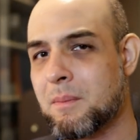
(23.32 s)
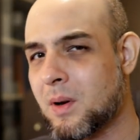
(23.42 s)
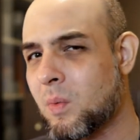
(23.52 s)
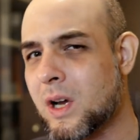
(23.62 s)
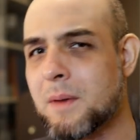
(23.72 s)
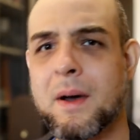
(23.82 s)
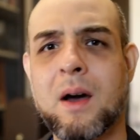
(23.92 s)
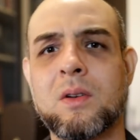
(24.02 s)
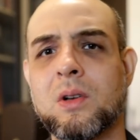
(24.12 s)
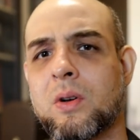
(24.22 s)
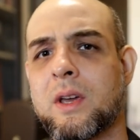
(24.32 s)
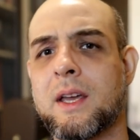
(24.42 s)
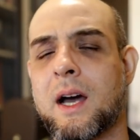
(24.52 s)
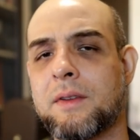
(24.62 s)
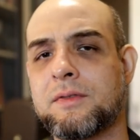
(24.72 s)
But what about
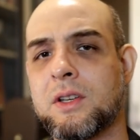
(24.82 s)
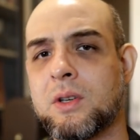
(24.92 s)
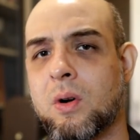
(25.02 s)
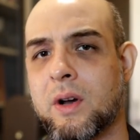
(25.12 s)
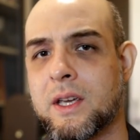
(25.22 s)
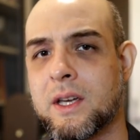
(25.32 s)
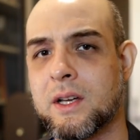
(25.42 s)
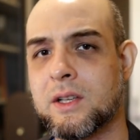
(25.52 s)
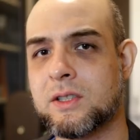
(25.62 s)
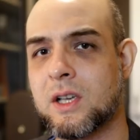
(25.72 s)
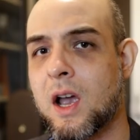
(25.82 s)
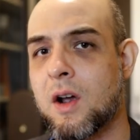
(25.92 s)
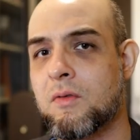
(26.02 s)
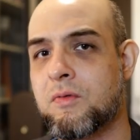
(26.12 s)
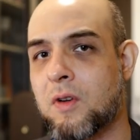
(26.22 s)
looking after your ears
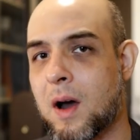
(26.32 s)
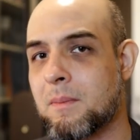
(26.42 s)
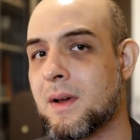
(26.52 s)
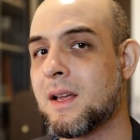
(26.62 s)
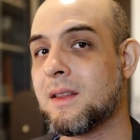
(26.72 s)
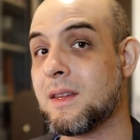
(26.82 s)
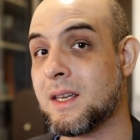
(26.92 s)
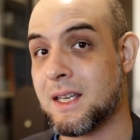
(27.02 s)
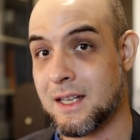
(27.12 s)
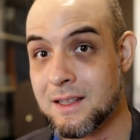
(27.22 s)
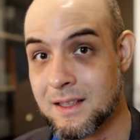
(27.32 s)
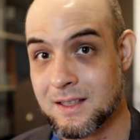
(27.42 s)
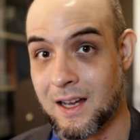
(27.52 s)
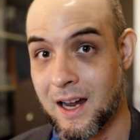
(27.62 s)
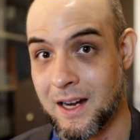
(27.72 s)
from the
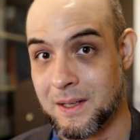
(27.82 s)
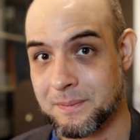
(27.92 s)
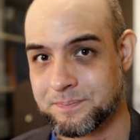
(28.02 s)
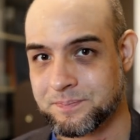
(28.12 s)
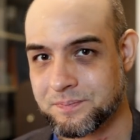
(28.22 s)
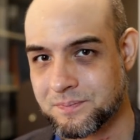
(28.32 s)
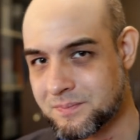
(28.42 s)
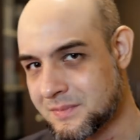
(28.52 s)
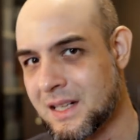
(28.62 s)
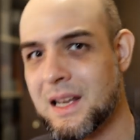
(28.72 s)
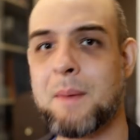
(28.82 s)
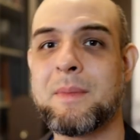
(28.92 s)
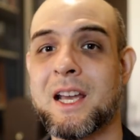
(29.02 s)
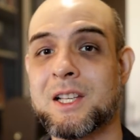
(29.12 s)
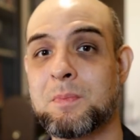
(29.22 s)
inside? Let
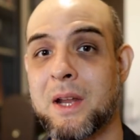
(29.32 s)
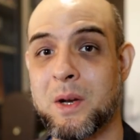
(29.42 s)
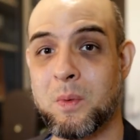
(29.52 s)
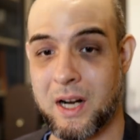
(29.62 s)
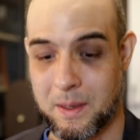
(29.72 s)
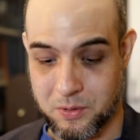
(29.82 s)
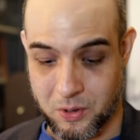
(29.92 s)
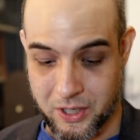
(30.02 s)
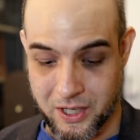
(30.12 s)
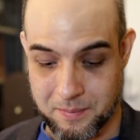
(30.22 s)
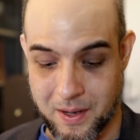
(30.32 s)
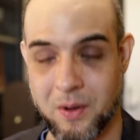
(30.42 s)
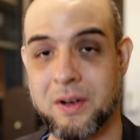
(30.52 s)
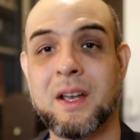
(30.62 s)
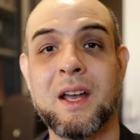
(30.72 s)
me explain what I'm talking
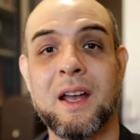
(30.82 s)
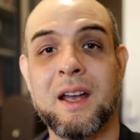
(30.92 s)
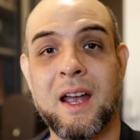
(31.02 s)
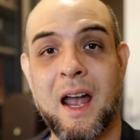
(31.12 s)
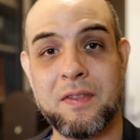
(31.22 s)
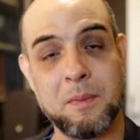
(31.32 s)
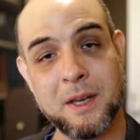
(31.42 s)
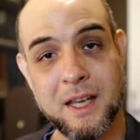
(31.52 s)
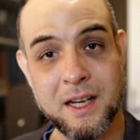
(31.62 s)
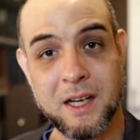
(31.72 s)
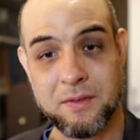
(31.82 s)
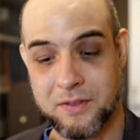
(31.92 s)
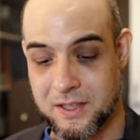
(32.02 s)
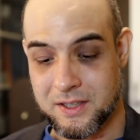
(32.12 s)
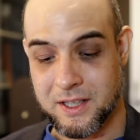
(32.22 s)
about. At the beginning
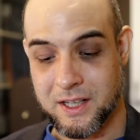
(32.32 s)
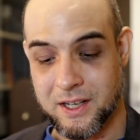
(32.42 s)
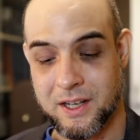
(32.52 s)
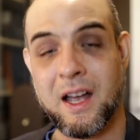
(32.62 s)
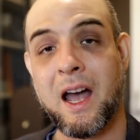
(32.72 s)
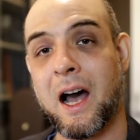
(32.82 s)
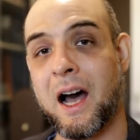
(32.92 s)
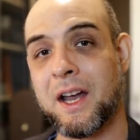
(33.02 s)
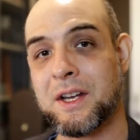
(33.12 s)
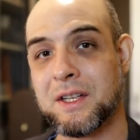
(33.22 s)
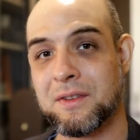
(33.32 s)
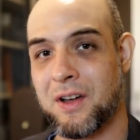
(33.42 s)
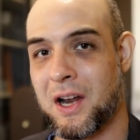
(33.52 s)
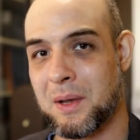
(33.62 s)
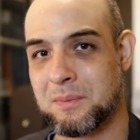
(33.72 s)
of this year, I
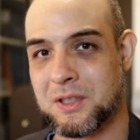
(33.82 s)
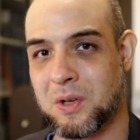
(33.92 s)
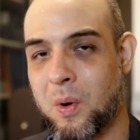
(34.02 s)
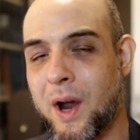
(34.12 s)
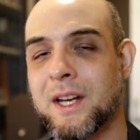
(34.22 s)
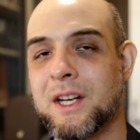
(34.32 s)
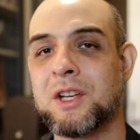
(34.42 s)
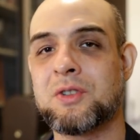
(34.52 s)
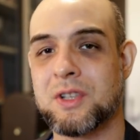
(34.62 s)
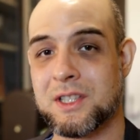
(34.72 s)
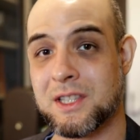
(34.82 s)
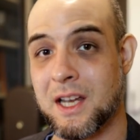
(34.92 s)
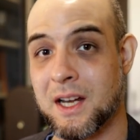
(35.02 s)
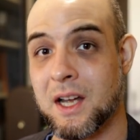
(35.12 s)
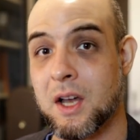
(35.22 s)
developed quite an
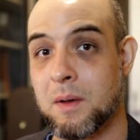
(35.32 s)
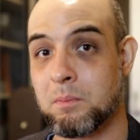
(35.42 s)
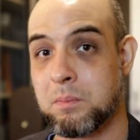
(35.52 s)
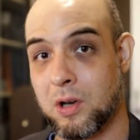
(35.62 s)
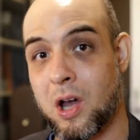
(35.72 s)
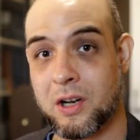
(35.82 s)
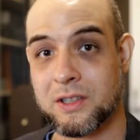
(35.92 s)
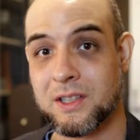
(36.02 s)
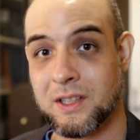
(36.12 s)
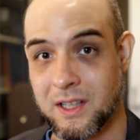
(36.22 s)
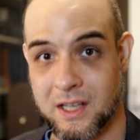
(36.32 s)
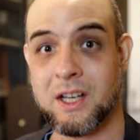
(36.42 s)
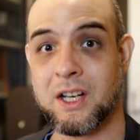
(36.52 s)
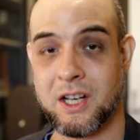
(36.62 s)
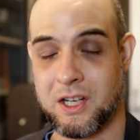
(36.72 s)
interesting blocked
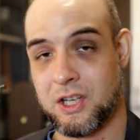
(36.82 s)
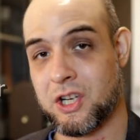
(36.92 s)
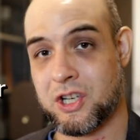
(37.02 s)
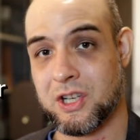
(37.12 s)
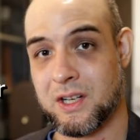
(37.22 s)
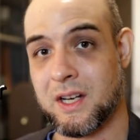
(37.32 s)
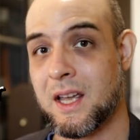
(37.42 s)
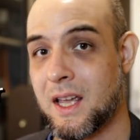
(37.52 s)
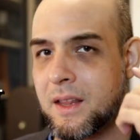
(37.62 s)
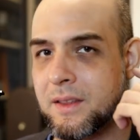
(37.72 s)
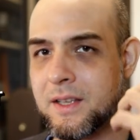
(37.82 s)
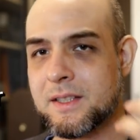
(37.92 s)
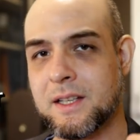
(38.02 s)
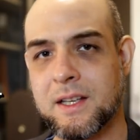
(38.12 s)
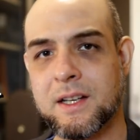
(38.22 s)
ear condition.
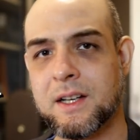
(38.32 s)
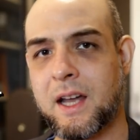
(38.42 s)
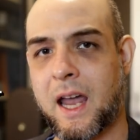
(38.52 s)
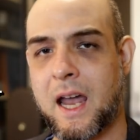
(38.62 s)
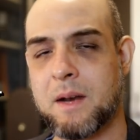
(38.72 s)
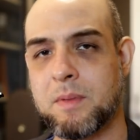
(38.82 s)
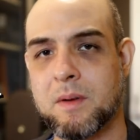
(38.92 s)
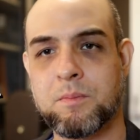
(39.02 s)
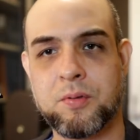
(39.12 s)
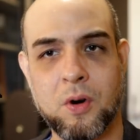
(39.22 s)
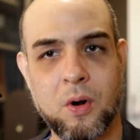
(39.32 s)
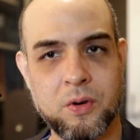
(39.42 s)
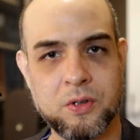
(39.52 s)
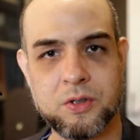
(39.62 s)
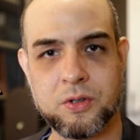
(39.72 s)
This ear had been
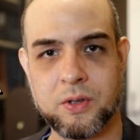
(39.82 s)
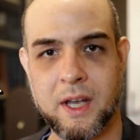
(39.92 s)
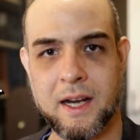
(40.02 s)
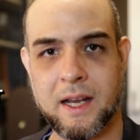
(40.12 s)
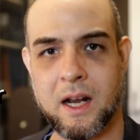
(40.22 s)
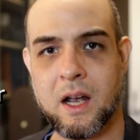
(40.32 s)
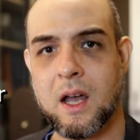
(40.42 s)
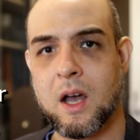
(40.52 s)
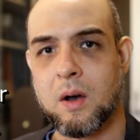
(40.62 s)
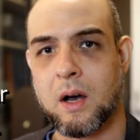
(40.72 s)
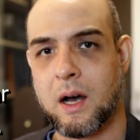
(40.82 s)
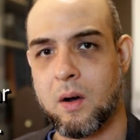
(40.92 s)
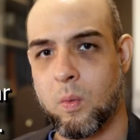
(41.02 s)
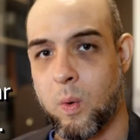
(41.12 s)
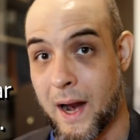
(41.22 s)
prone to getting
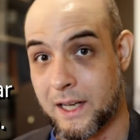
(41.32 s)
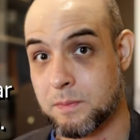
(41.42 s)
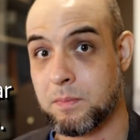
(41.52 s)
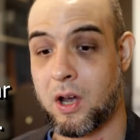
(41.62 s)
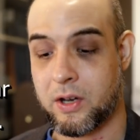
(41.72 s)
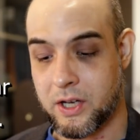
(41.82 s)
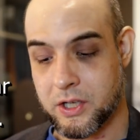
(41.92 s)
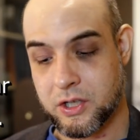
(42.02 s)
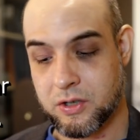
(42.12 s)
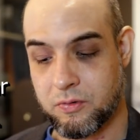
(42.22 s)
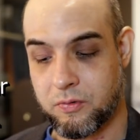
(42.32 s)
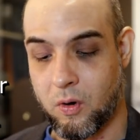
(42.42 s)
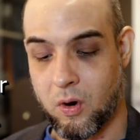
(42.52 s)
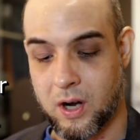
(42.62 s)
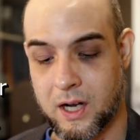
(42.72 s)
a wax blockage
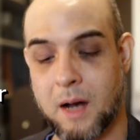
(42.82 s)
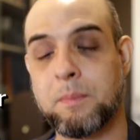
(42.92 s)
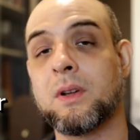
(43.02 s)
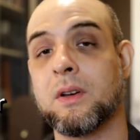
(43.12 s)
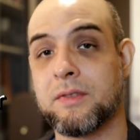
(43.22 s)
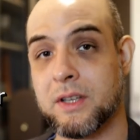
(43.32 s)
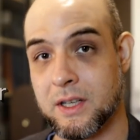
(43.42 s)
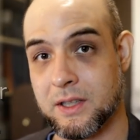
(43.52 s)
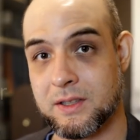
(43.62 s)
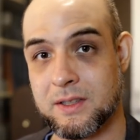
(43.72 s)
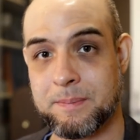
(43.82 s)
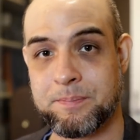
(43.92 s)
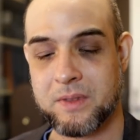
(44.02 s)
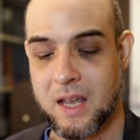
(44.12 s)
for a couple of years.